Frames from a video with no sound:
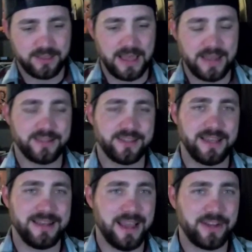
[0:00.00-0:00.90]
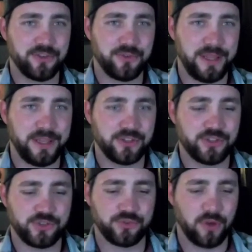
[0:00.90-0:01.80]
that it's a nectarine,
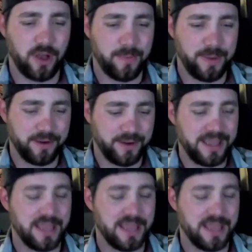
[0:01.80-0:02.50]
strawberry,